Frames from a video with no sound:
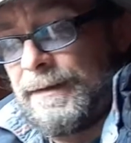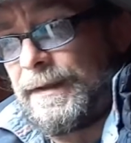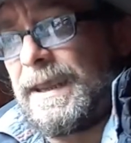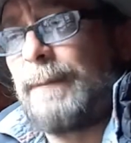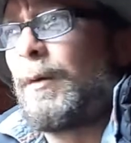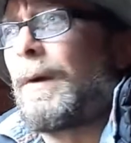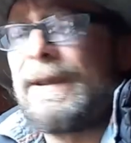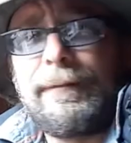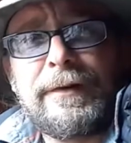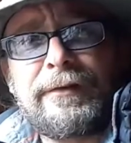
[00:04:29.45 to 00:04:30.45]
They kept me
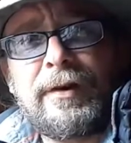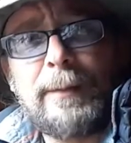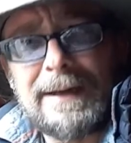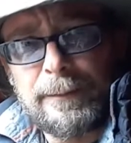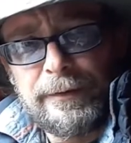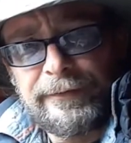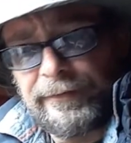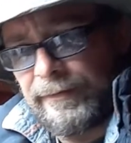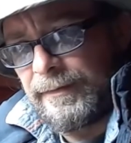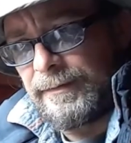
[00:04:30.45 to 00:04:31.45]
waiting for 2 hours.